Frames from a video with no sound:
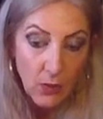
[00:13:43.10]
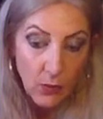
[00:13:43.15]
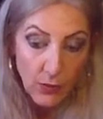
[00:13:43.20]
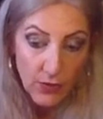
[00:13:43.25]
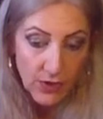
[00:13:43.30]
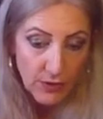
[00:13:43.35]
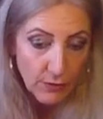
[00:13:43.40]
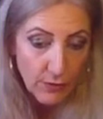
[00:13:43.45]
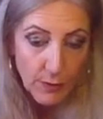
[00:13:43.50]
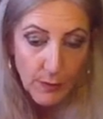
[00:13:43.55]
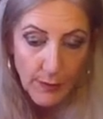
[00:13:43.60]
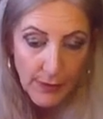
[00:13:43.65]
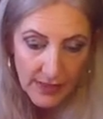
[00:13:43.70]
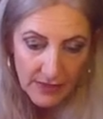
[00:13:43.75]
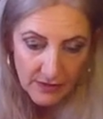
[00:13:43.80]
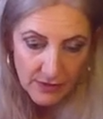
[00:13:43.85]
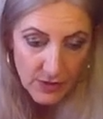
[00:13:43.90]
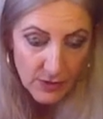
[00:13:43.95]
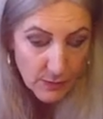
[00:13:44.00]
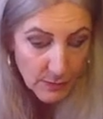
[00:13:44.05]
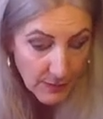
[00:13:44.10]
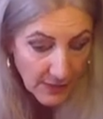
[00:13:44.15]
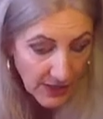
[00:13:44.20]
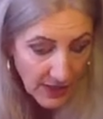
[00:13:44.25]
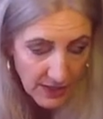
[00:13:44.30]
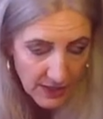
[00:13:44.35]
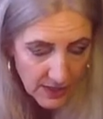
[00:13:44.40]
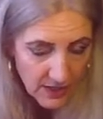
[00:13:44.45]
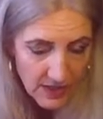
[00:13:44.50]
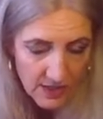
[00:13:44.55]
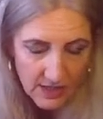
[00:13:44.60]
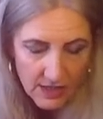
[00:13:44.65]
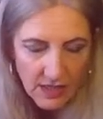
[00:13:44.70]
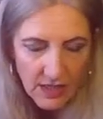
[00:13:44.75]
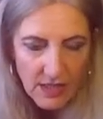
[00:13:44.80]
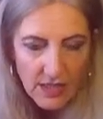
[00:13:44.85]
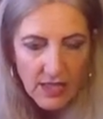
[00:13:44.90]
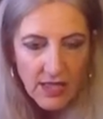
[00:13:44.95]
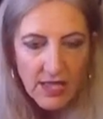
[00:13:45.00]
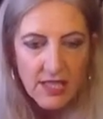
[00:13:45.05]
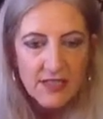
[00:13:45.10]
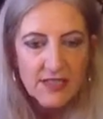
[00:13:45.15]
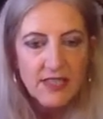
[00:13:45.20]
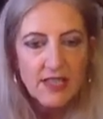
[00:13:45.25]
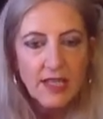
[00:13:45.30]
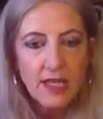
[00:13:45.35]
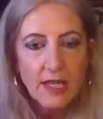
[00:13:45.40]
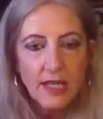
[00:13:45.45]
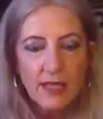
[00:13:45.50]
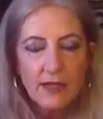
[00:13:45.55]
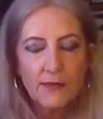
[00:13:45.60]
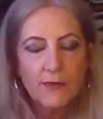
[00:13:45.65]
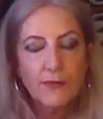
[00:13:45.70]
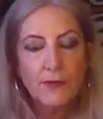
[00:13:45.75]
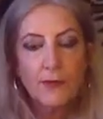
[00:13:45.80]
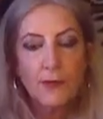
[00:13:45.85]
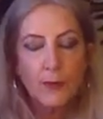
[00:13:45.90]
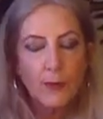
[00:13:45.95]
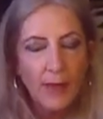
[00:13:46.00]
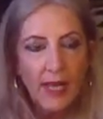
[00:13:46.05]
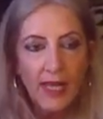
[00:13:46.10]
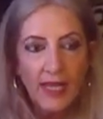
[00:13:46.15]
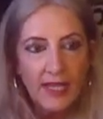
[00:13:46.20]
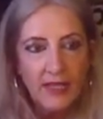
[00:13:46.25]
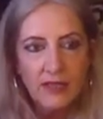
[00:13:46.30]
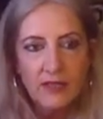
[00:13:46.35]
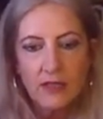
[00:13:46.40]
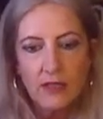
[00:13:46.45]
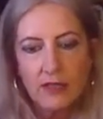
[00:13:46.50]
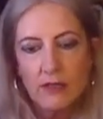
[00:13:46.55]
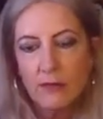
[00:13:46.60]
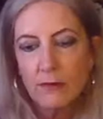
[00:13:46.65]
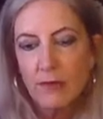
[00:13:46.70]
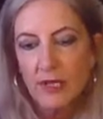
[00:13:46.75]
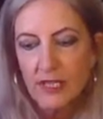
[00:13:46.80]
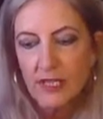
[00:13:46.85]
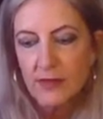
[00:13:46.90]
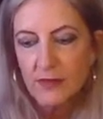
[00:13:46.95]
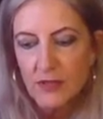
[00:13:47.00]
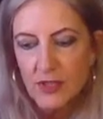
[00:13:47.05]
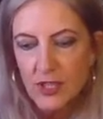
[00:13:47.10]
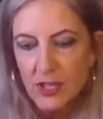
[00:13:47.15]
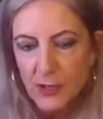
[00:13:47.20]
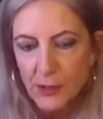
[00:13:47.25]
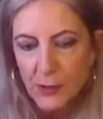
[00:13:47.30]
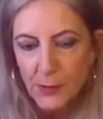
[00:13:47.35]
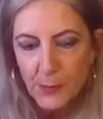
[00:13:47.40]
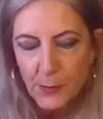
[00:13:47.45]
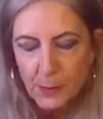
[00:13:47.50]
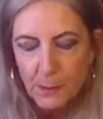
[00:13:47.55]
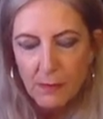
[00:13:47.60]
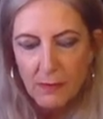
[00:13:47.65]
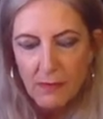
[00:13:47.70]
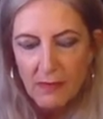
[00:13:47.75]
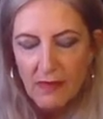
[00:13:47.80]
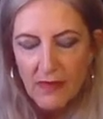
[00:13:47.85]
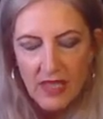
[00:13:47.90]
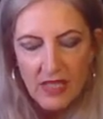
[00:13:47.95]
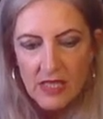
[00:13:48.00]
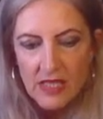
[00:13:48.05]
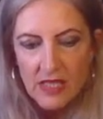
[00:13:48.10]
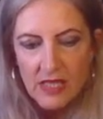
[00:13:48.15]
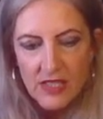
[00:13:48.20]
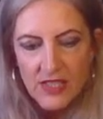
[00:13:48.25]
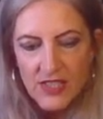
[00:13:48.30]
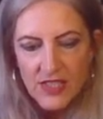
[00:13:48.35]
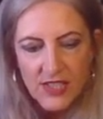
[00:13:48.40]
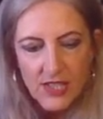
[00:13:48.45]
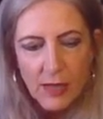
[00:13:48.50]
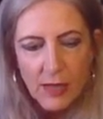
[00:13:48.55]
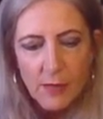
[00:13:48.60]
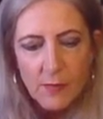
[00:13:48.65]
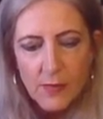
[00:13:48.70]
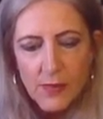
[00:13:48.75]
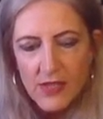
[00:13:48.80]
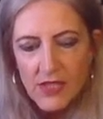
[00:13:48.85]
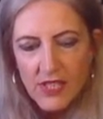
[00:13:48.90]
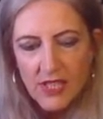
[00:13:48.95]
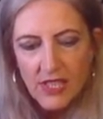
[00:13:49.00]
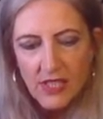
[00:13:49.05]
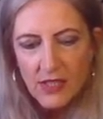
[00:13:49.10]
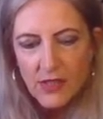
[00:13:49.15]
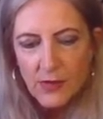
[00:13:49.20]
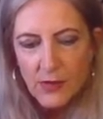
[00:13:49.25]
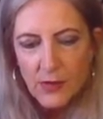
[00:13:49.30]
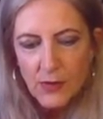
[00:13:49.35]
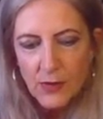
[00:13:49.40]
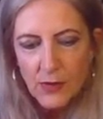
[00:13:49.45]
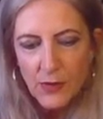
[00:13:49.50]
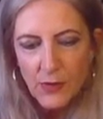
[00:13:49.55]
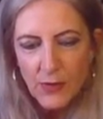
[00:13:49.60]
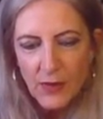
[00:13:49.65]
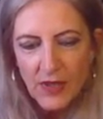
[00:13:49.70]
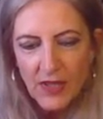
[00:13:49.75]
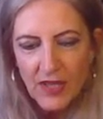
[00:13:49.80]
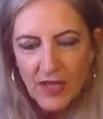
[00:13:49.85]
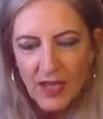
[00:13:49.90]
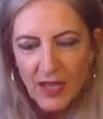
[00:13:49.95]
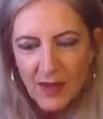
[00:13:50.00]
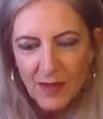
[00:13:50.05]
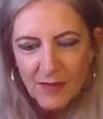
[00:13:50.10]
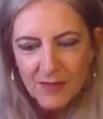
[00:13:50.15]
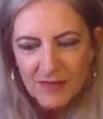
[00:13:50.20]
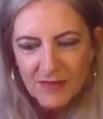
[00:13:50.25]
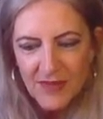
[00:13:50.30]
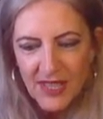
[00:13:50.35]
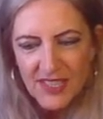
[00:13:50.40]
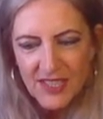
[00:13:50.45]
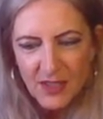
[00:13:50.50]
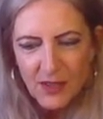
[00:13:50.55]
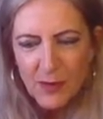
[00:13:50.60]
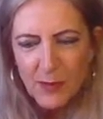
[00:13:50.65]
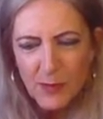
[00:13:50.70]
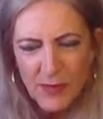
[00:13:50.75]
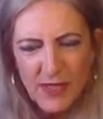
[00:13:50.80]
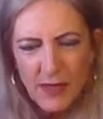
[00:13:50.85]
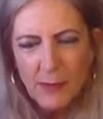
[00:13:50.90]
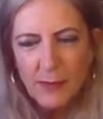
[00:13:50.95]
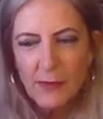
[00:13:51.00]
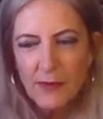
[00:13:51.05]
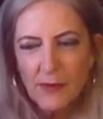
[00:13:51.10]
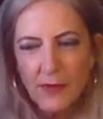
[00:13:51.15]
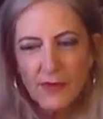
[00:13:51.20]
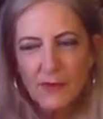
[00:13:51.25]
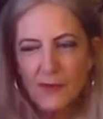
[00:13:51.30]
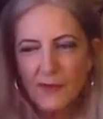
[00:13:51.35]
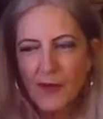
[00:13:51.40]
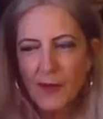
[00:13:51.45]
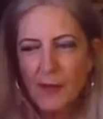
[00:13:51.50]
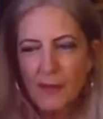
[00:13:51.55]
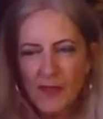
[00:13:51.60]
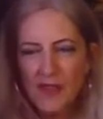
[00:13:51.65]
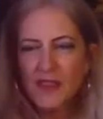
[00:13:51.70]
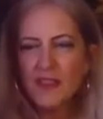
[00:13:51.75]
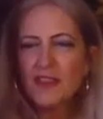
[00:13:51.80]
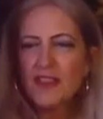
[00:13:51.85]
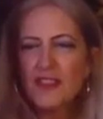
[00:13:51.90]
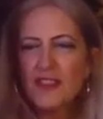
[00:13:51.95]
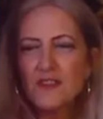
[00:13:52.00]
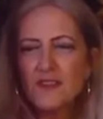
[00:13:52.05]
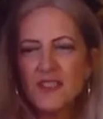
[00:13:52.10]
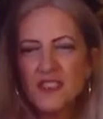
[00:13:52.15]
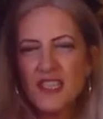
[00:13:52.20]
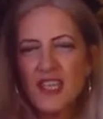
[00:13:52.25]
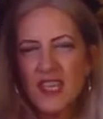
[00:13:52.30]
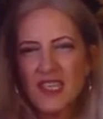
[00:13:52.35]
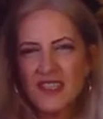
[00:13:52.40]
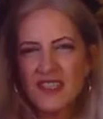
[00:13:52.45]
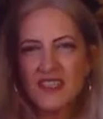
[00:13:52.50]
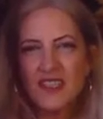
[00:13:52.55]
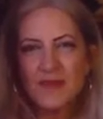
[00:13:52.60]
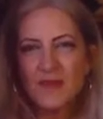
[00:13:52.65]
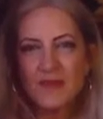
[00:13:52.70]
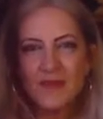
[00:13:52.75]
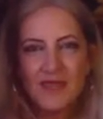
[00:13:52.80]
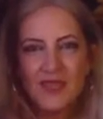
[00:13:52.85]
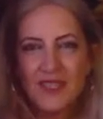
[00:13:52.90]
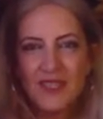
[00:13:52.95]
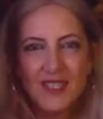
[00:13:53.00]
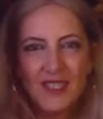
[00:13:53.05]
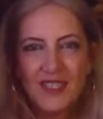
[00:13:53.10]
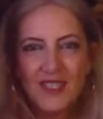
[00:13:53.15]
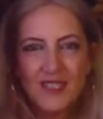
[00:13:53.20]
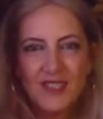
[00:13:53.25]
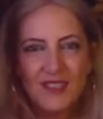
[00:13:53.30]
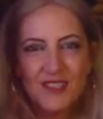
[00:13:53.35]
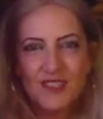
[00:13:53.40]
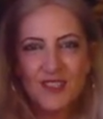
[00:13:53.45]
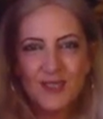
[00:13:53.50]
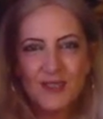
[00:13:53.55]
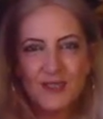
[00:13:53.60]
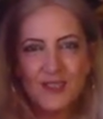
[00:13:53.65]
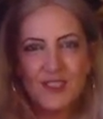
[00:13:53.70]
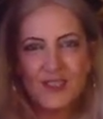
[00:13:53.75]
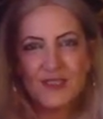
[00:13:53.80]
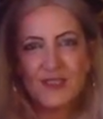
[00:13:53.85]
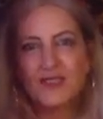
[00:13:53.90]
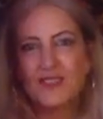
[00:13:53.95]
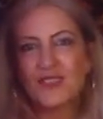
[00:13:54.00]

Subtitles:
or you're about to meet a delightful man around you. Somebody who has got a bit of enthusiasm to